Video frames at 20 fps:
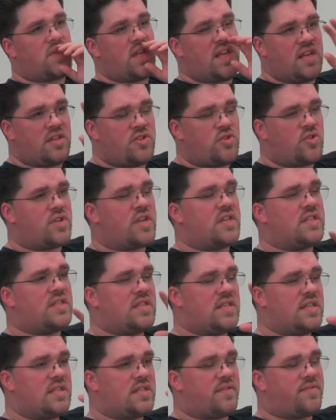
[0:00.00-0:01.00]
the
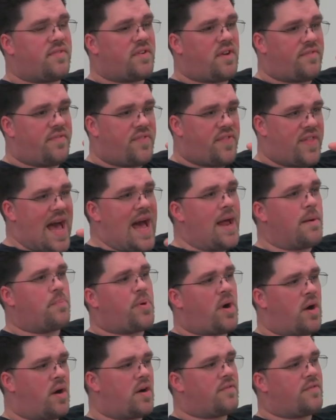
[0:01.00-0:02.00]
intricacies of, of
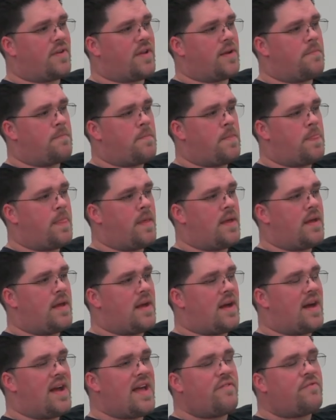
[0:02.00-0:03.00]
that part of it.
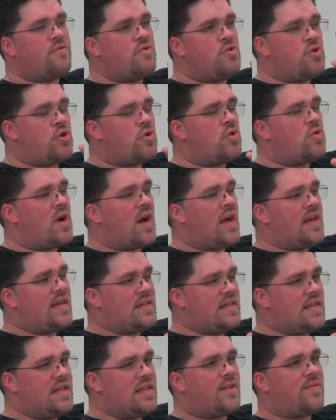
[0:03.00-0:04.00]
I have no
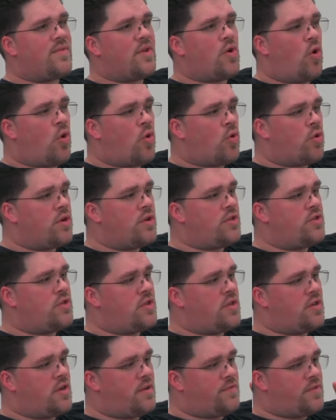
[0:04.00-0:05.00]
idea the
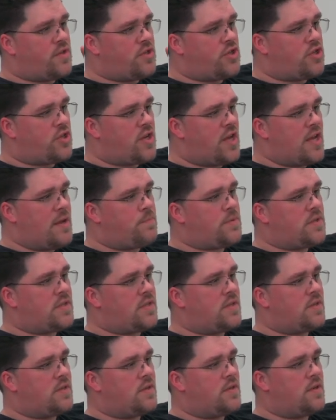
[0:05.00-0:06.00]
origin of the
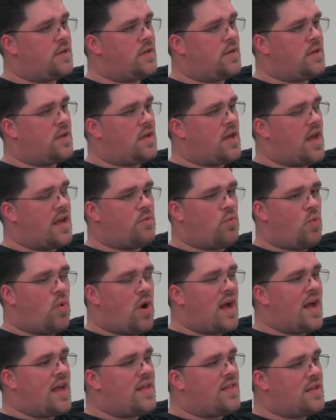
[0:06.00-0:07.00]
shapes and
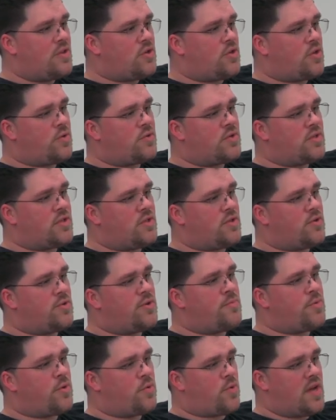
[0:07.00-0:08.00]
why they chose to do
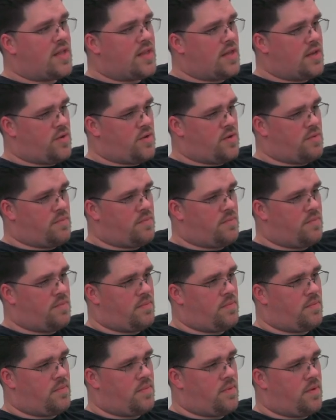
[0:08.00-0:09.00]
them the way they do them.
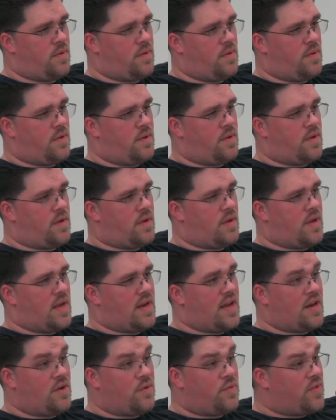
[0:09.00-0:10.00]

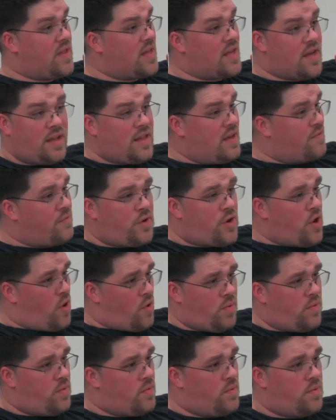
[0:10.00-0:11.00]
And I don't think I'll ever
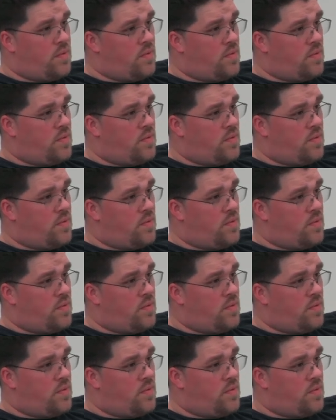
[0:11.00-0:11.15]
know,